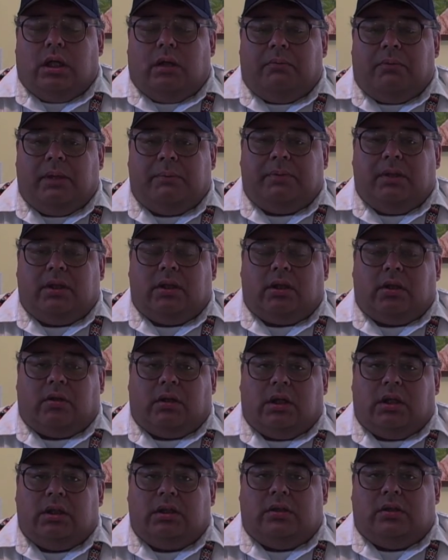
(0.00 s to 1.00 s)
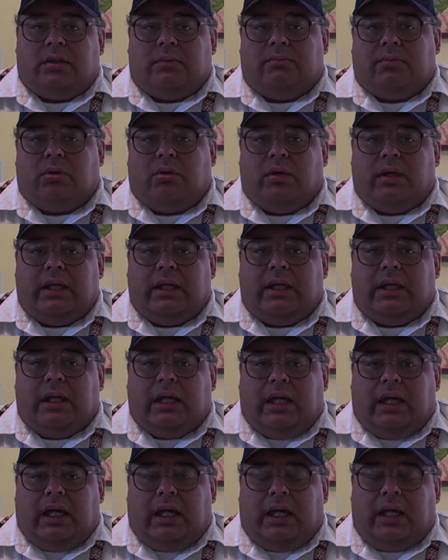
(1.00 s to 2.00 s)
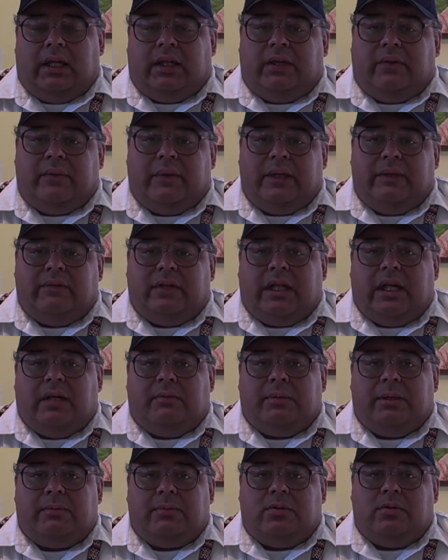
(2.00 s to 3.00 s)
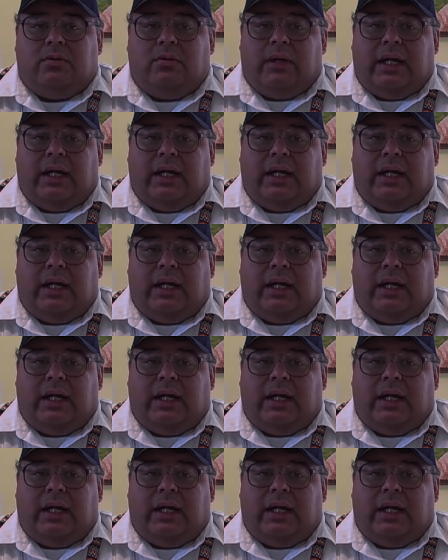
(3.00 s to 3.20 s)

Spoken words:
people that are underemployed, and we even had people who